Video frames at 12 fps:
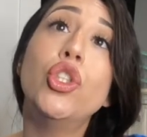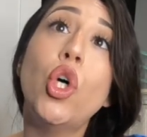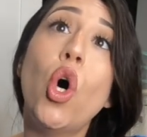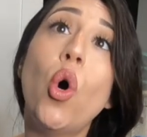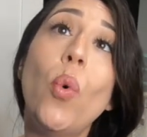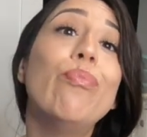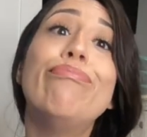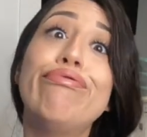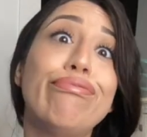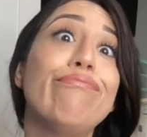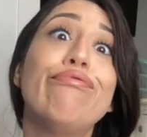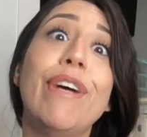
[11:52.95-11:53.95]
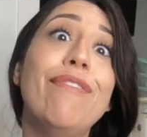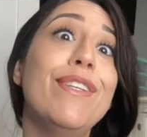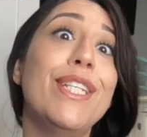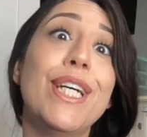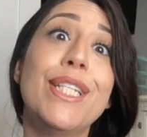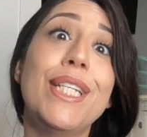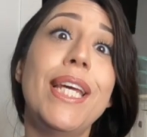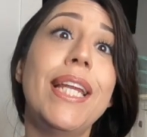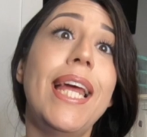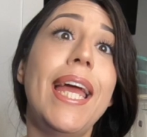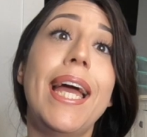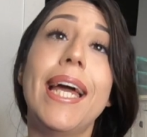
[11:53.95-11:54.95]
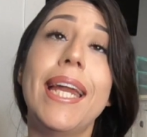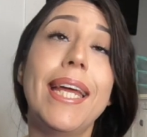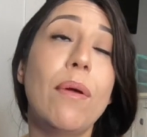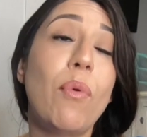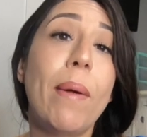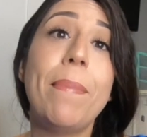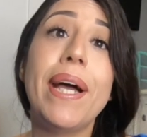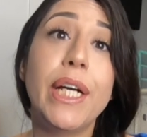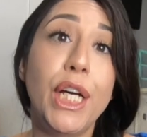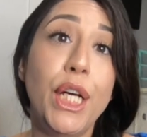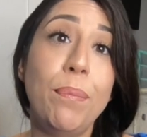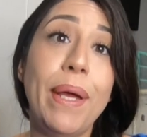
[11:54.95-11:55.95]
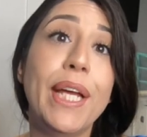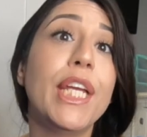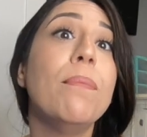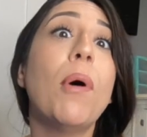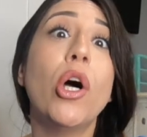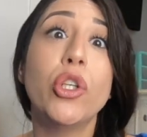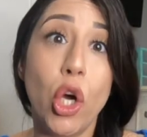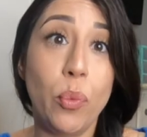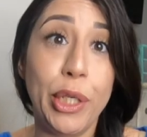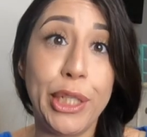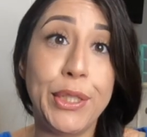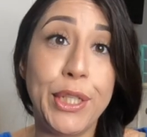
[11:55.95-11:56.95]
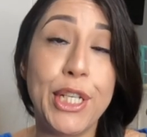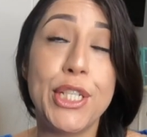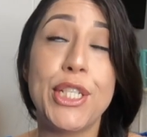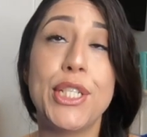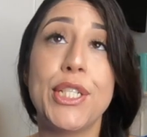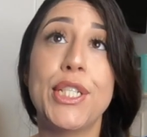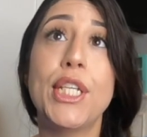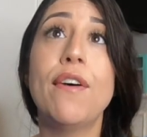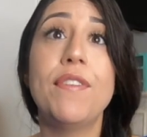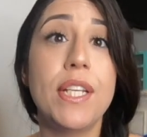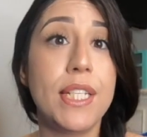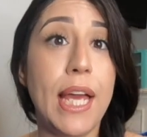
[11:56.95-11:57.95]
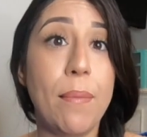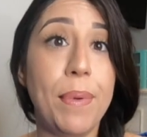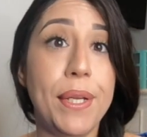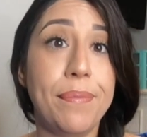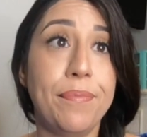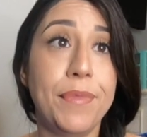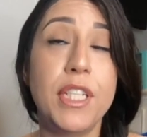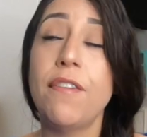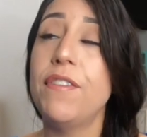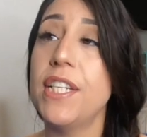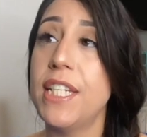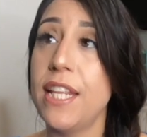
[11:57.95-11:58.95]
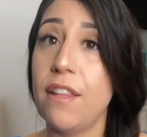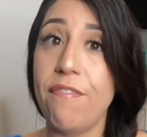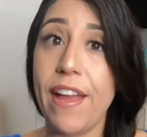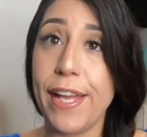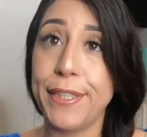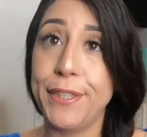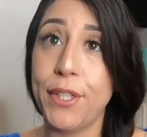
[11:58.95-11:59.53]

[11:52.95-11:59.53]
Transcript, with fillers: So if it doesn't, hey, I gotta get right back up and keep on going because stuff does happen stuff does hit the fan.